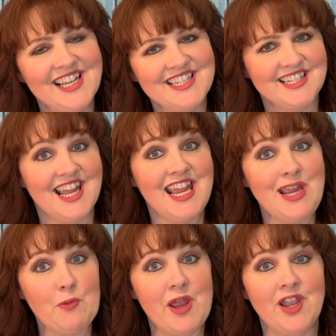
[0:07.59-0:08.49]

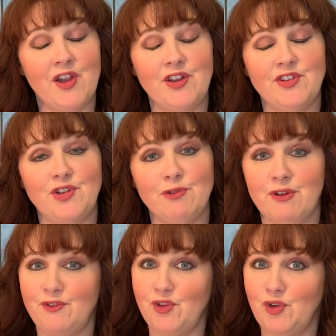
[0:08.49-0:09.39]
Today we're going to
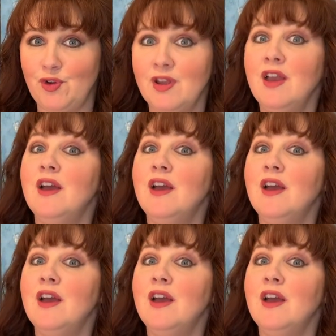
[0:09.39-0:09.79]
review